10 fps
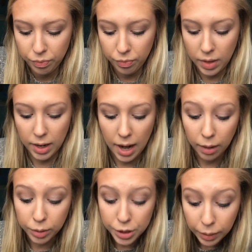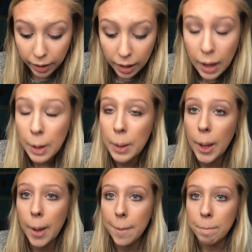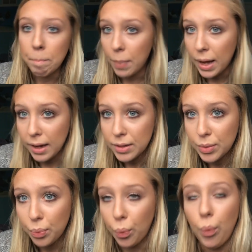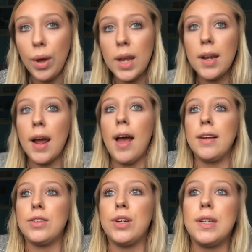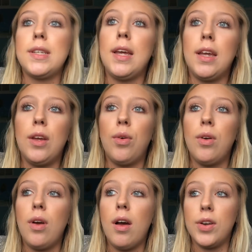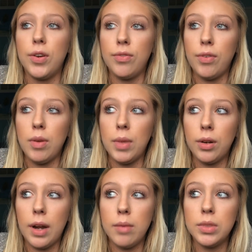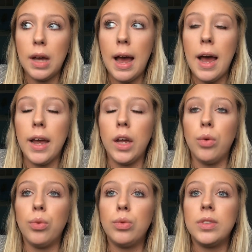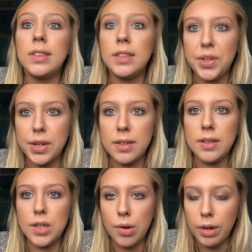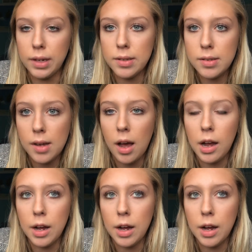then I would do it. But when I started taking 150 milligrams, I seriously noticed